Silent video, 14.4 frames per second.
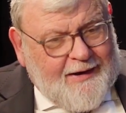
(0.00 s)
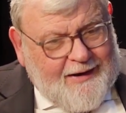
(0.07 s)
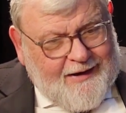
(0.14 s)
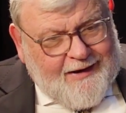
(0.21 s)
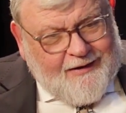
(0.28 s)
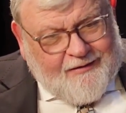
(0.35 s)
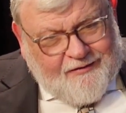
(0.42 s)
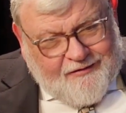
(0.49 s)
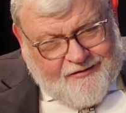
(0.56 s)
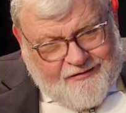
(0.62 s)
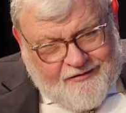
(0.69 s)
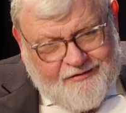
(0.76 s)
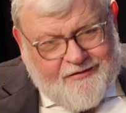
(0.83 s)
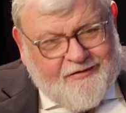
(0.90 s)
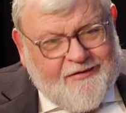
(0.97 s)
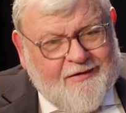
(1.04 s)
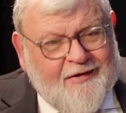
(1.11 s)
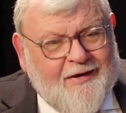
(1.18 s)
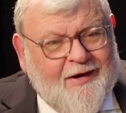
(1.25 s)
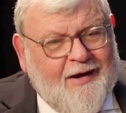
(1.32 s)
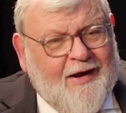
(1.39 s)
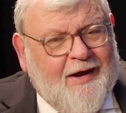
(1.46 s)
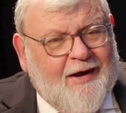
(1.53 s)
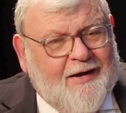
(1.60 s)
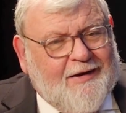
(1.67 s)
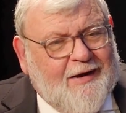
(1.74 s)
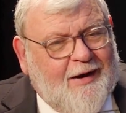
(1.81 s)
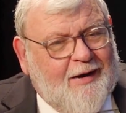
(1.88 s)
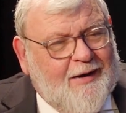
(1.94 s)
Let me
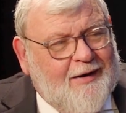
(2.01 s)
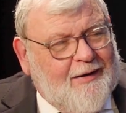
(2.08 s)
open up